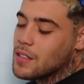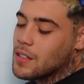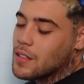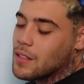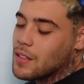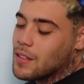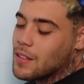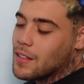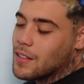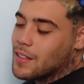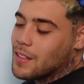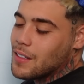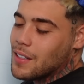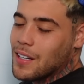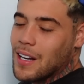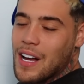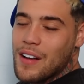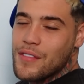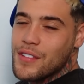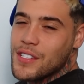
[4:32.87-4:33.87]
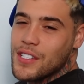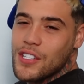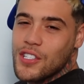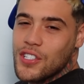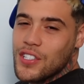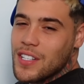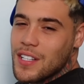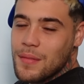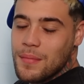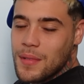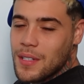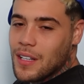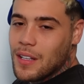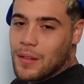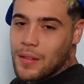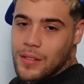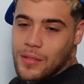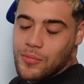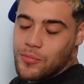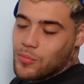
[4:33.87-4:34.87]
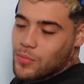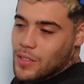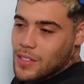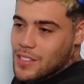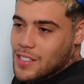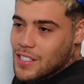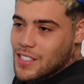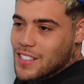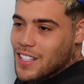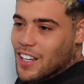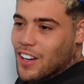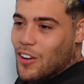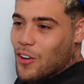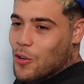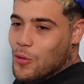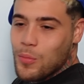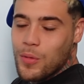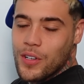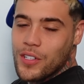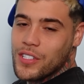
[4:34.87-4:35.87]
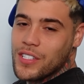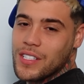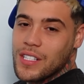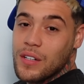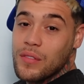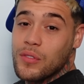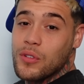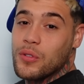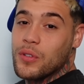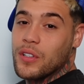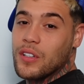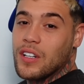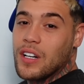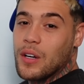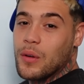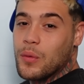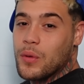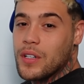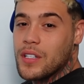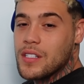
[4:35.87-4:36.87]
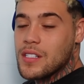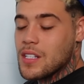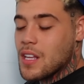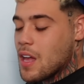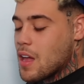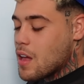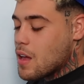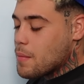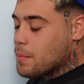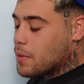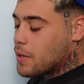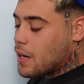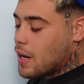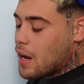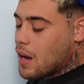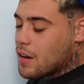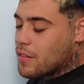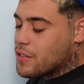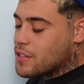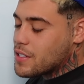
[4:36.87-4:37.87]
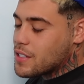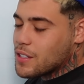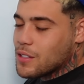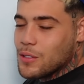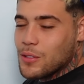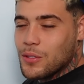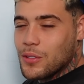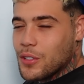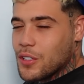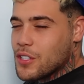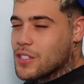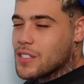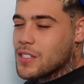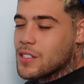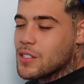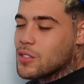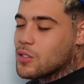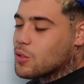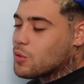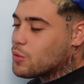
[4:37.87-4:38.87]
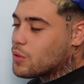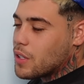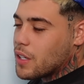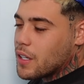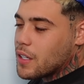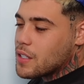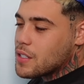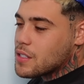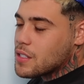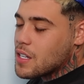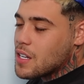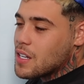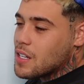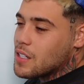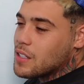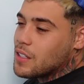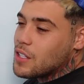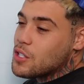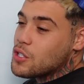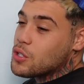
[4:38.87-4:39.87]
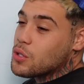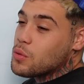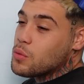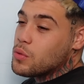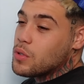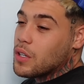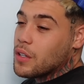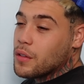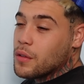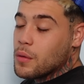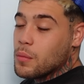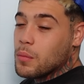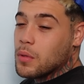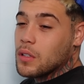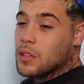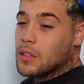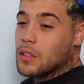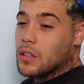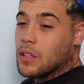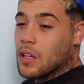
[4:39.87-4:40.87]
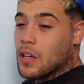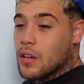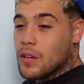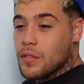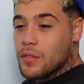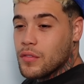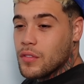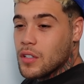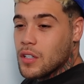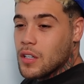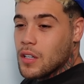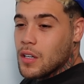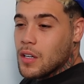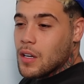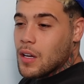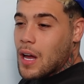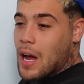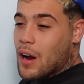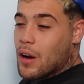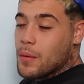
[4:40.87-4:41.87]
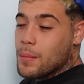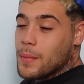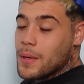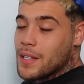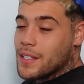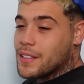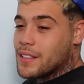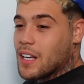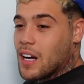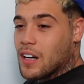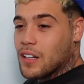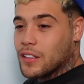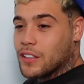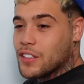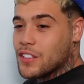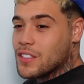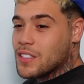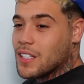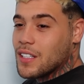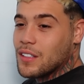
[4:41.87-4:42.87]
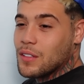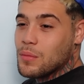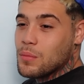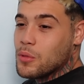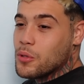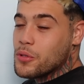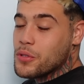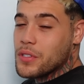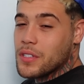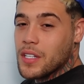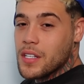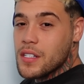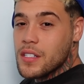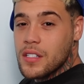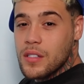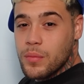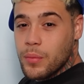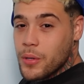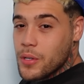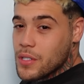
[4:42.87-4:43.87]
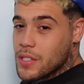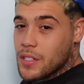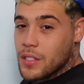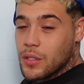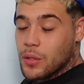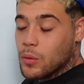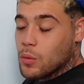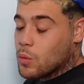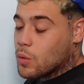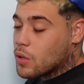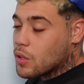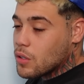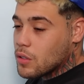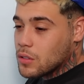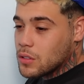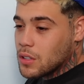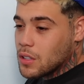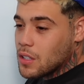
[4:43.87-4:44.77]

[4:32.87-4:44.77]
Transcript: Oh my gosh, yeah. Like, obviously, she didn't mean it. It's just like a whole bunch of stuff going on at once. But every single nurse is so nice. They show nothing but love. I know. Our main doctor is like the most nicest person in the world.